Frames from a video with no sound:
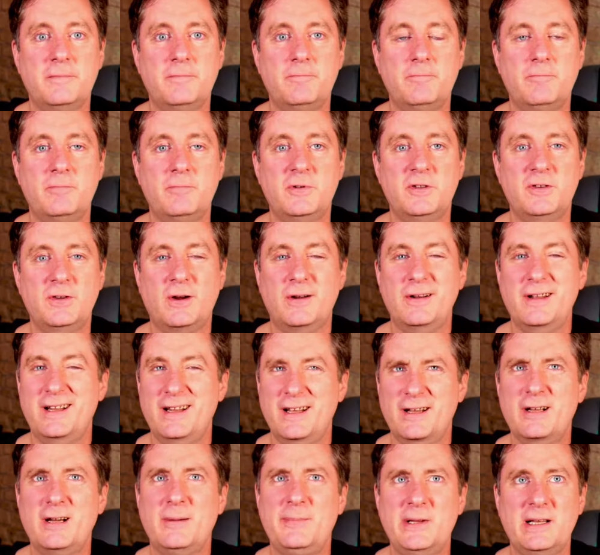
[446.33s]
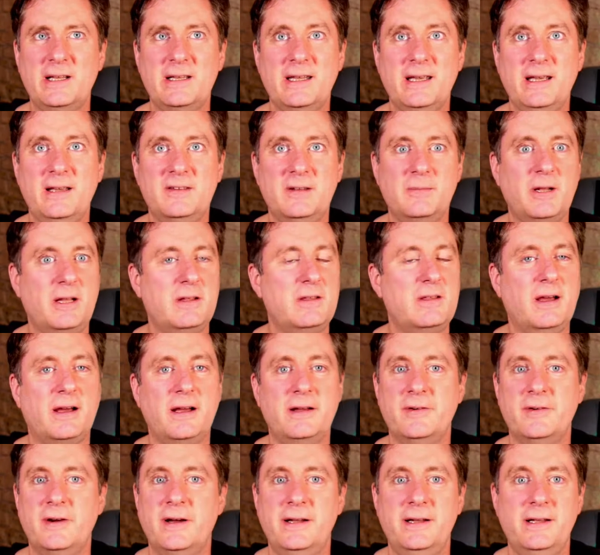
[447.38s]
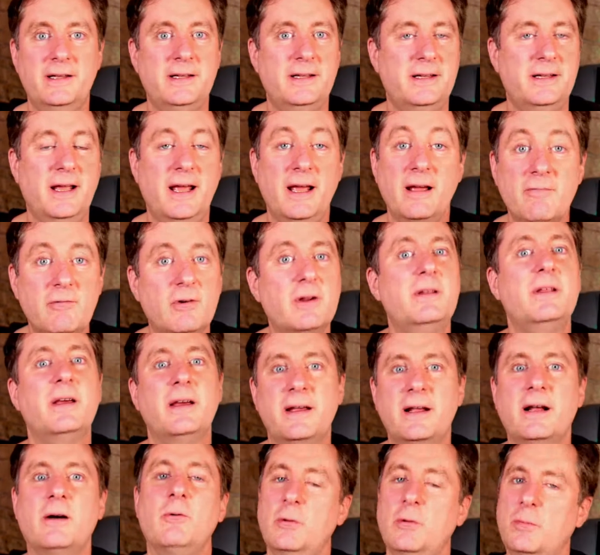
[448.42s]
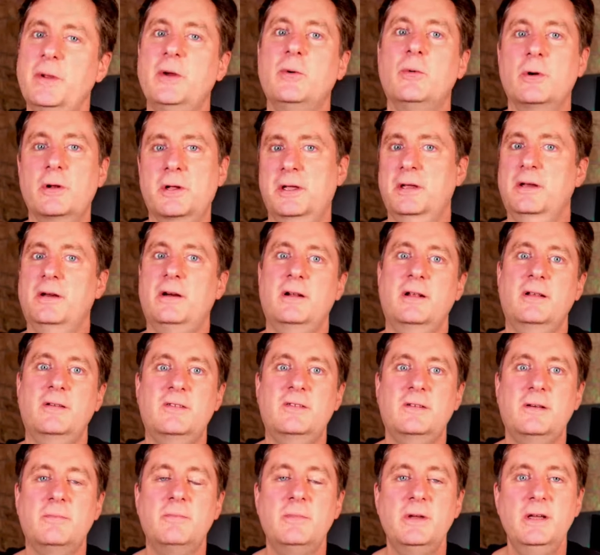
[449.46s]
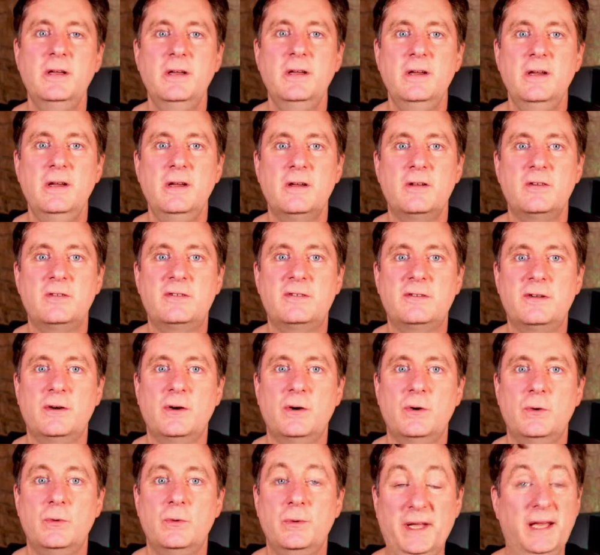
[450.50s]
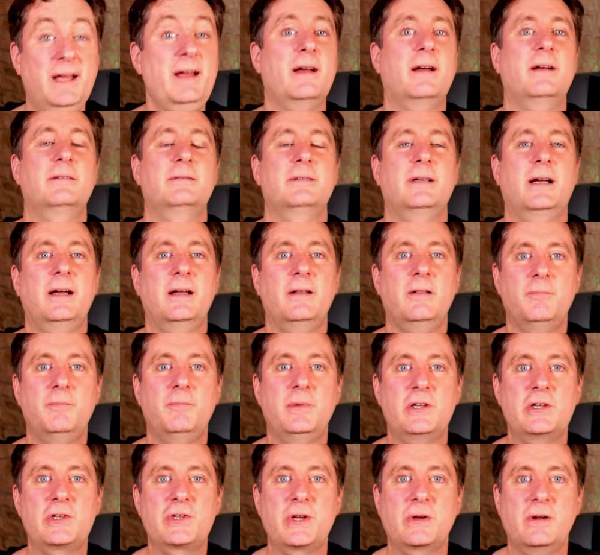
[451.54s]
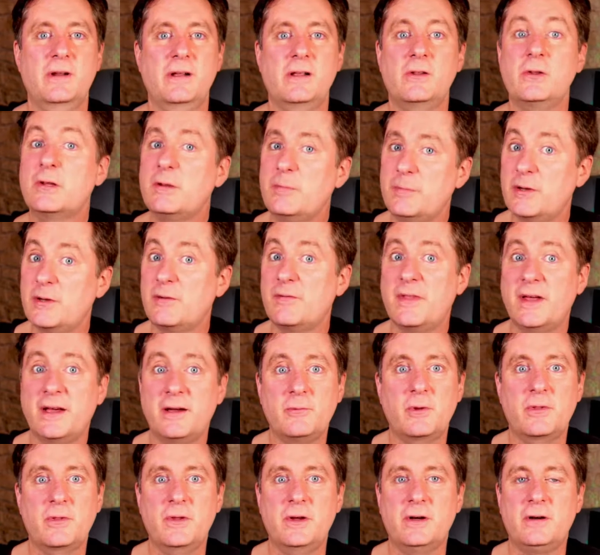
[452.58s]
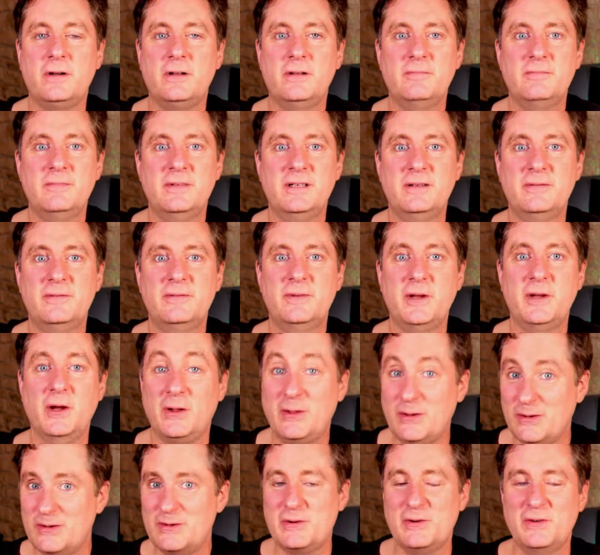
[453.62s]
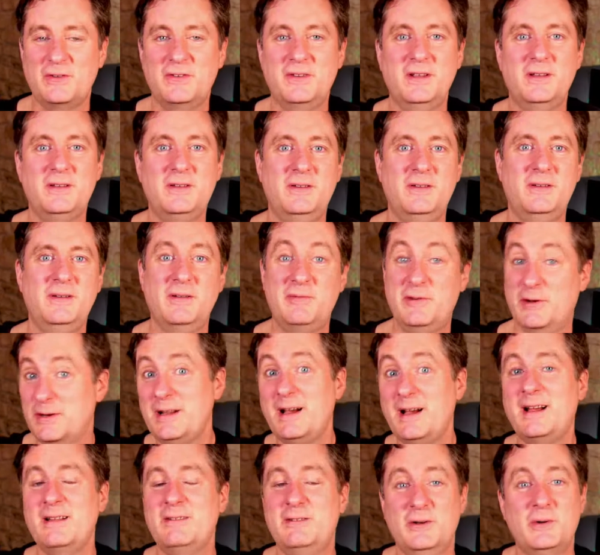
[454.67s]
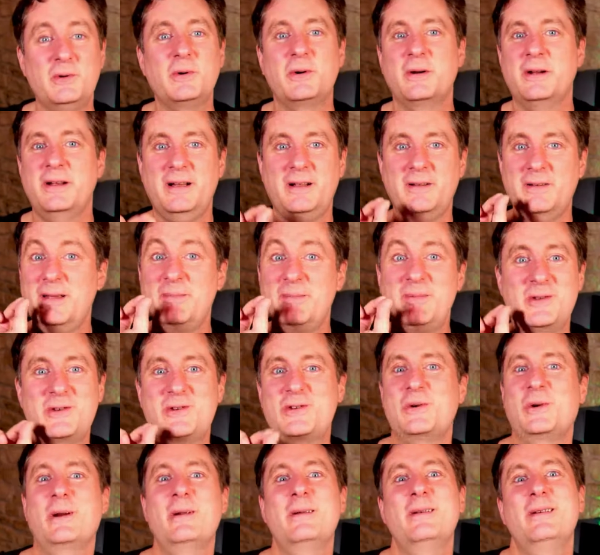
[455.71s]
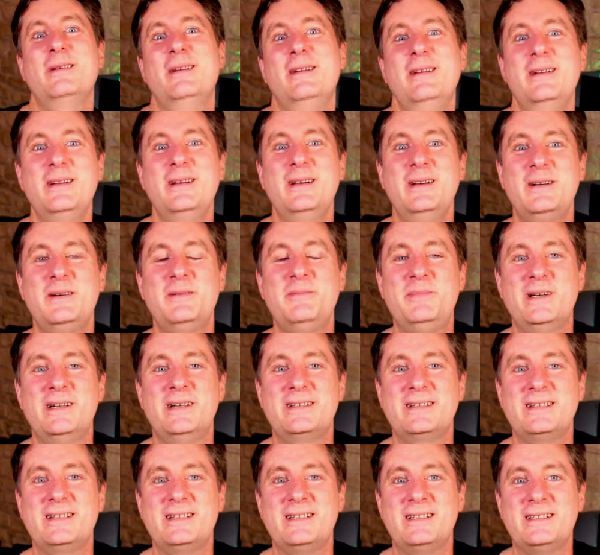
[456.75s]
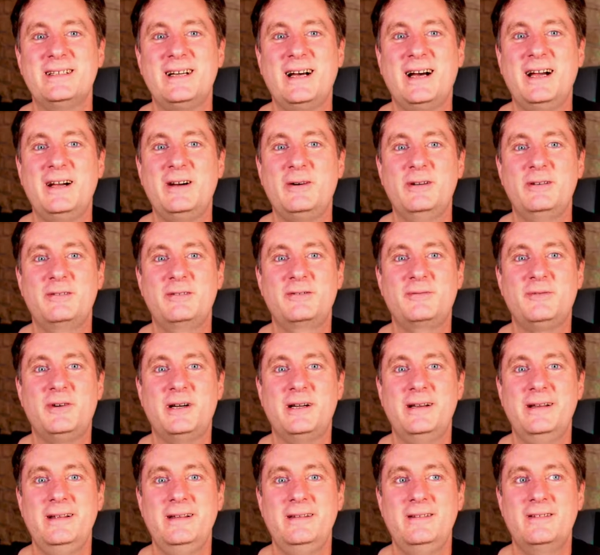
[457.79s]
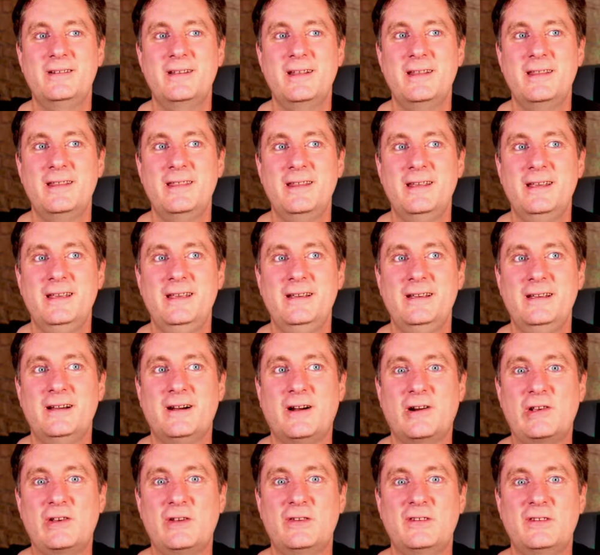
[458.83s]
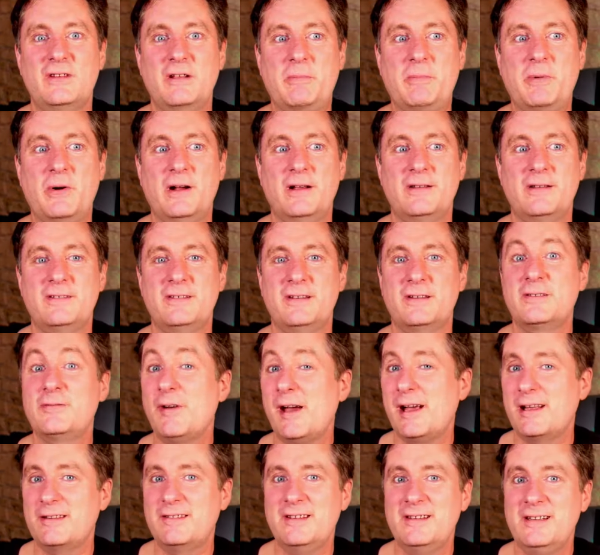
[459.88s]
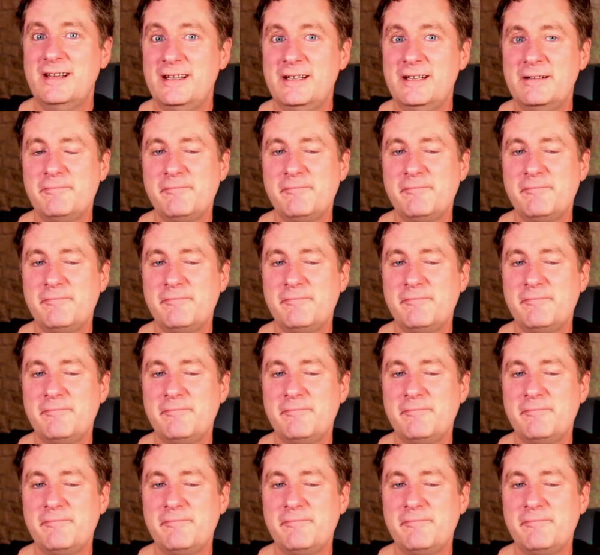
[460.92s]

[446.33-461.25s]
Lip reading: Starting in a couple of days, I'm going to dive right in, and every day I will be working on it some. So yeah, I'll be sharing a little bit of that with y'all if y'all are interested. If you're not, don't worry, I'll keep it short. But I always find the artistic process fascinating.